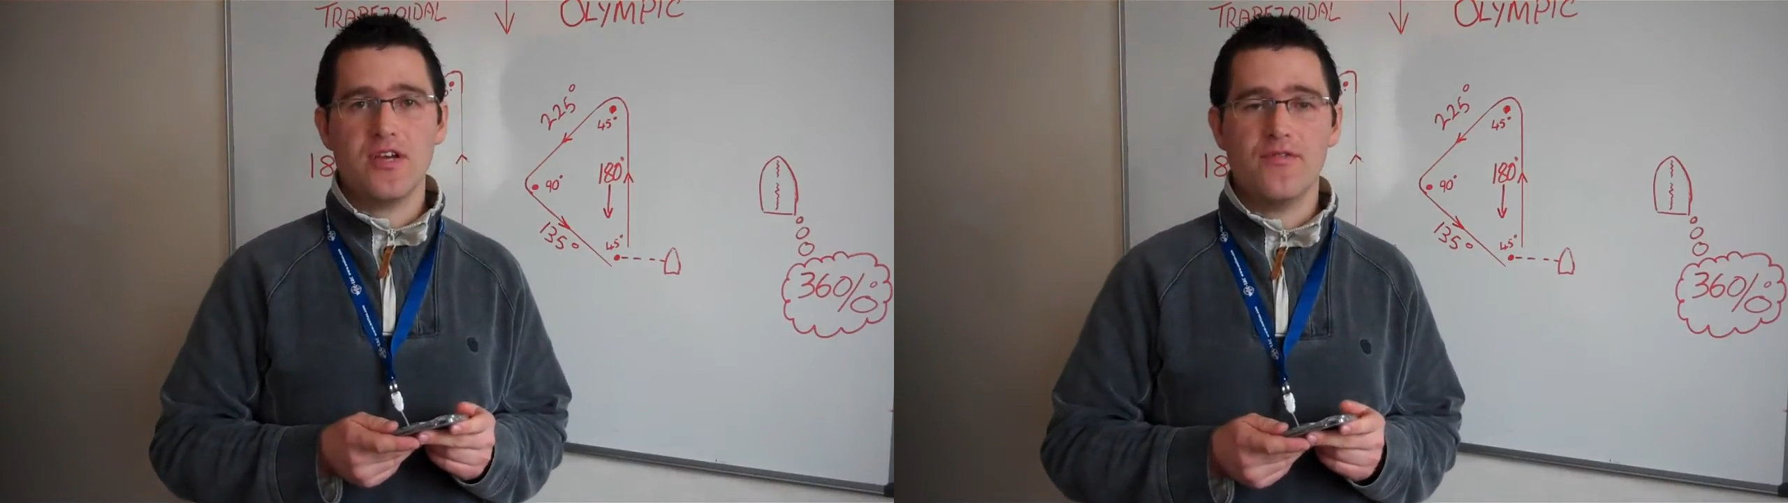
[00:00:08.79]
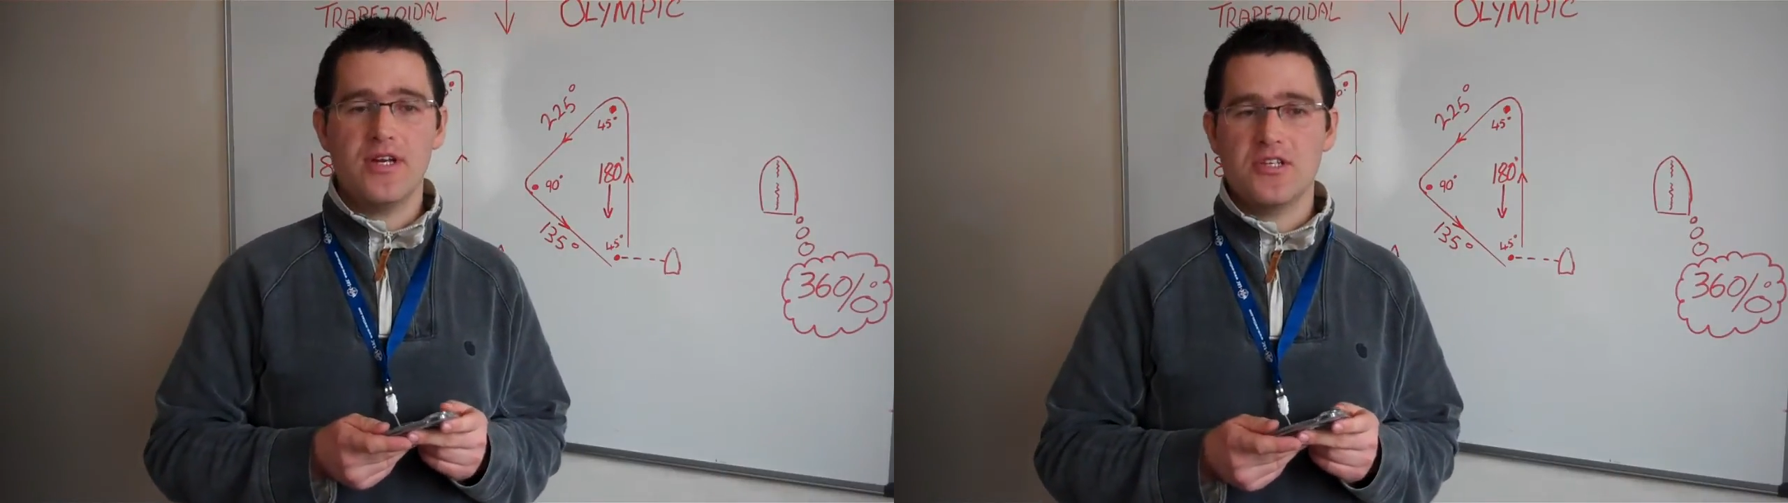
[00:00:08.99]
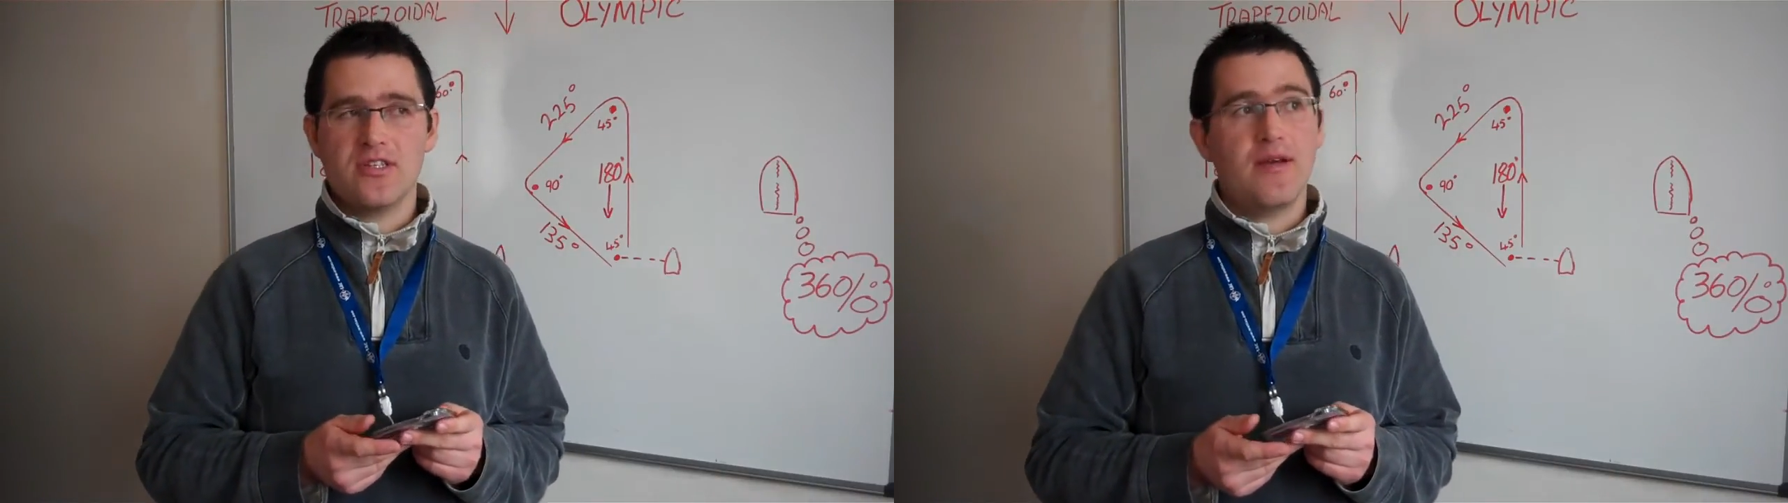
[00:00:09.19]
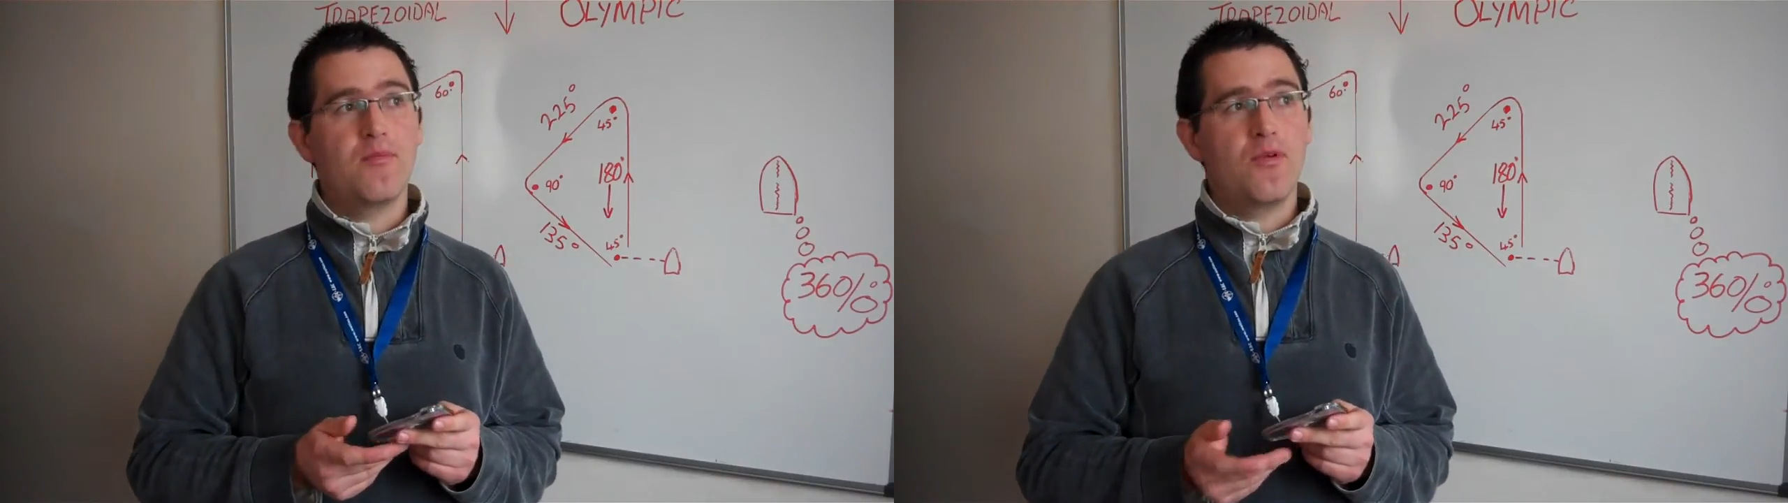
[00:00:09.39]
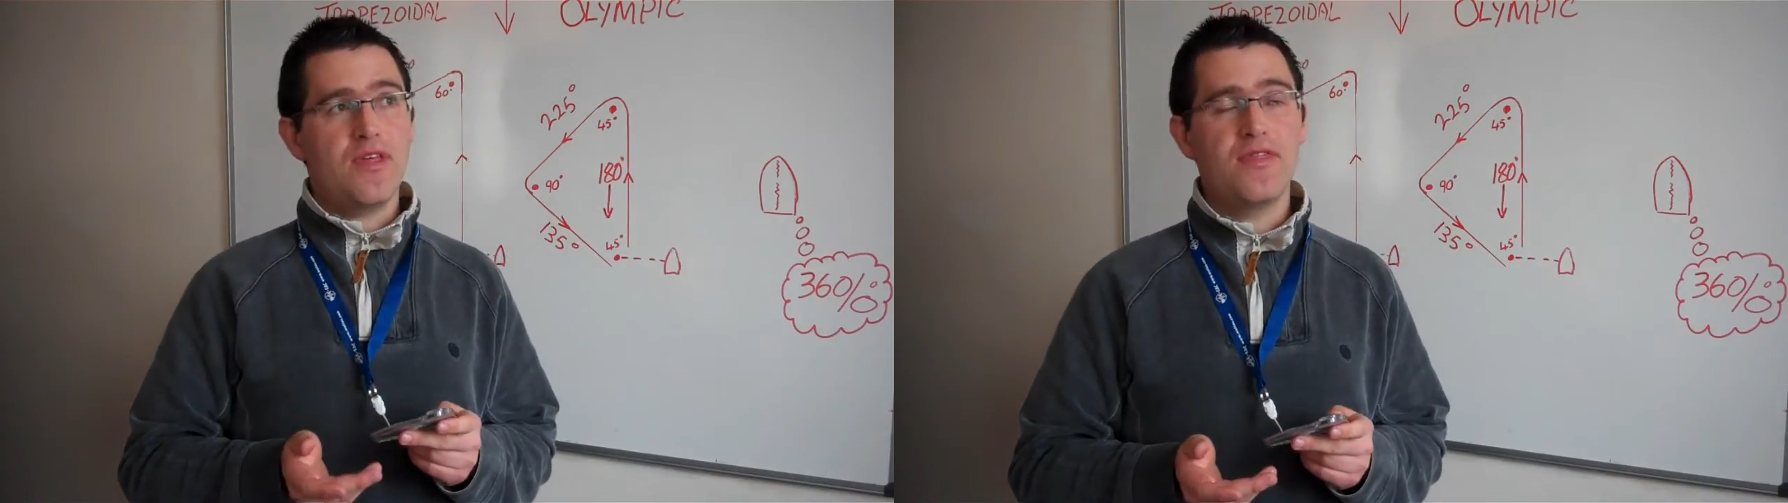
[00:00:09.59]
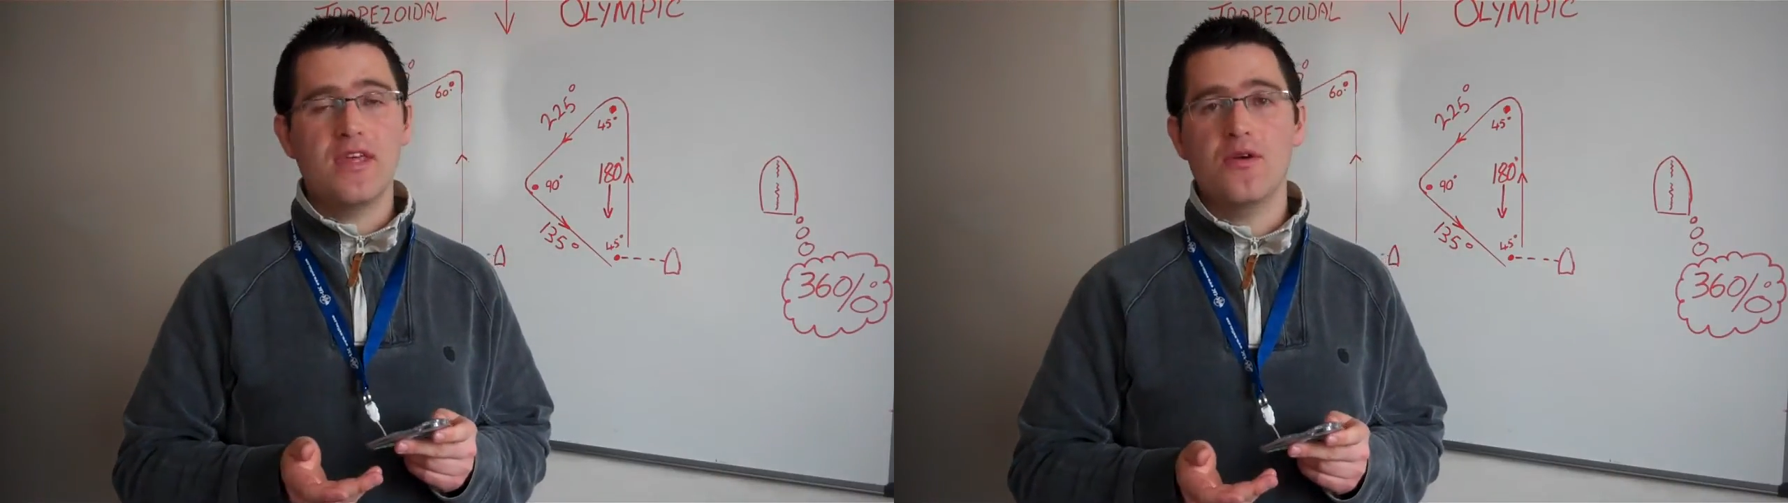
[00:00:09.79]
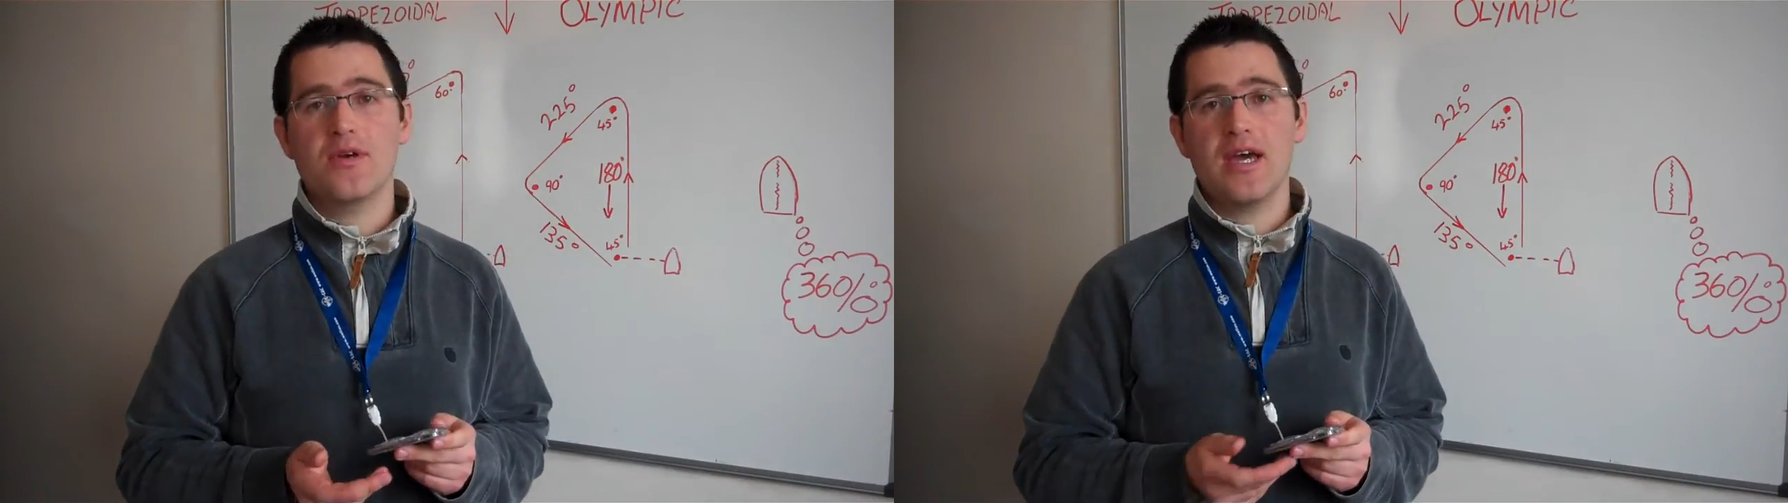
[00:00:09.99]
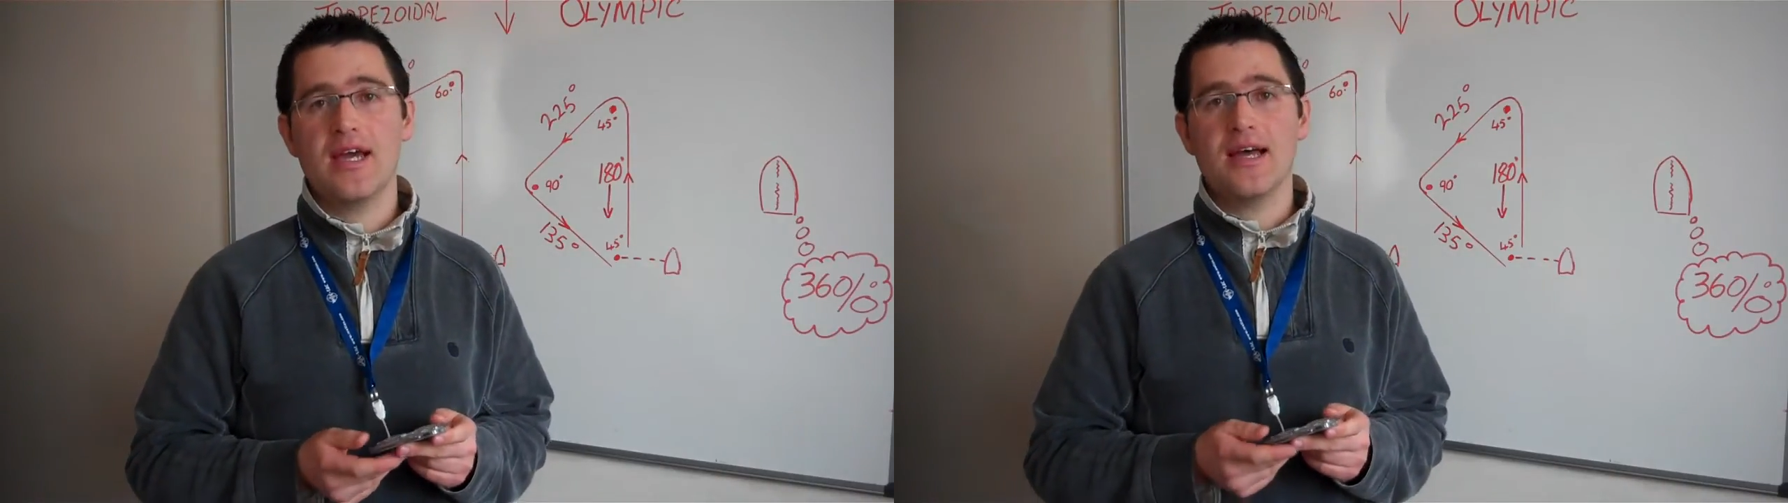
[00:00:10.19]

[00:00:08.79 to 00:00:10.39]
I've raced them within the UK